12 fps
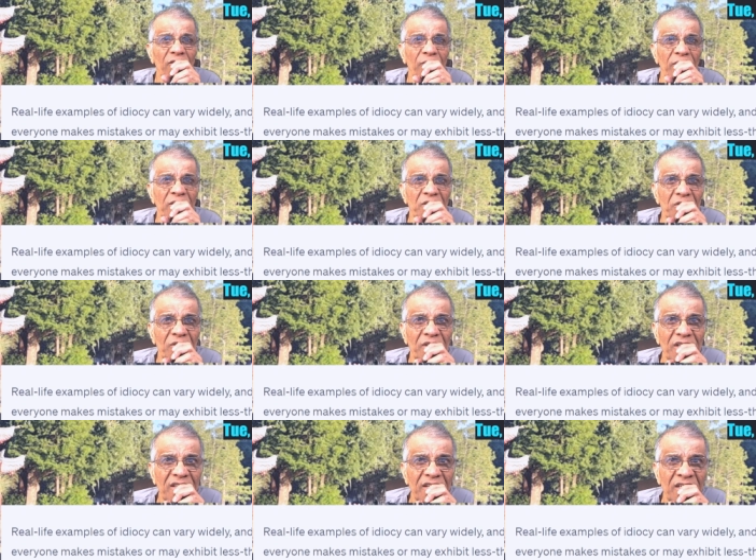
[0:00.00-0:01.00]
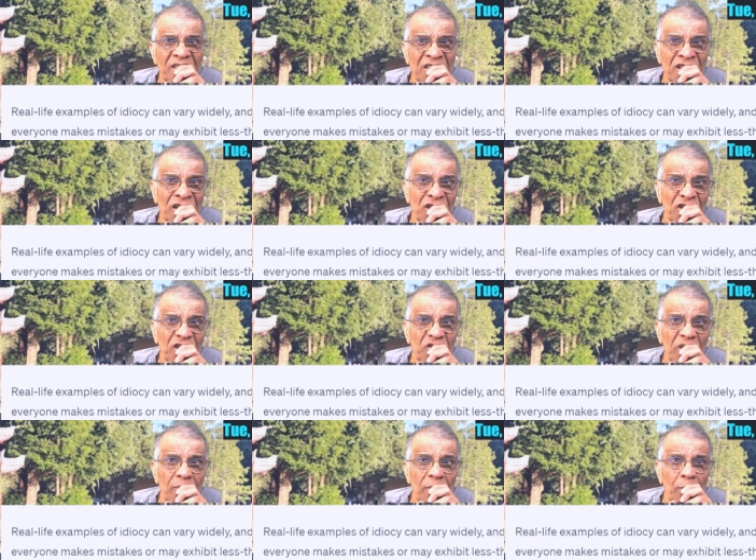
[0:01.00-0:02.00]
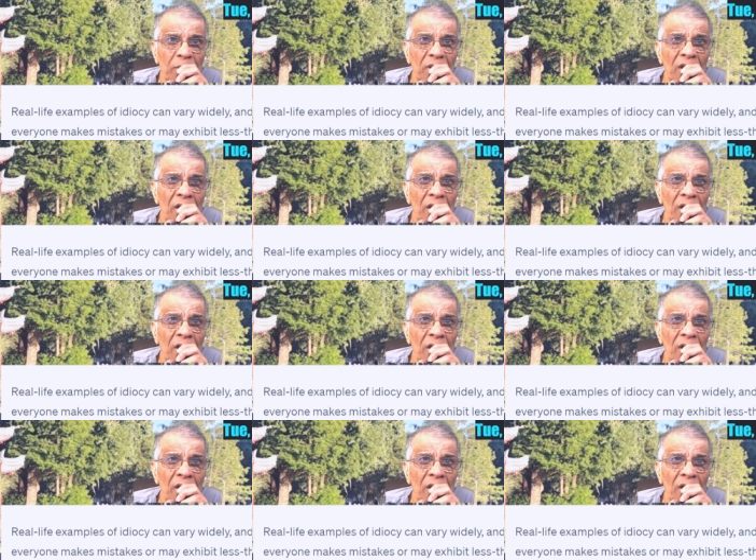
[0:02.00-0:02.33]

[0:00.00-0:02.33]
friends, or and it's essential to remember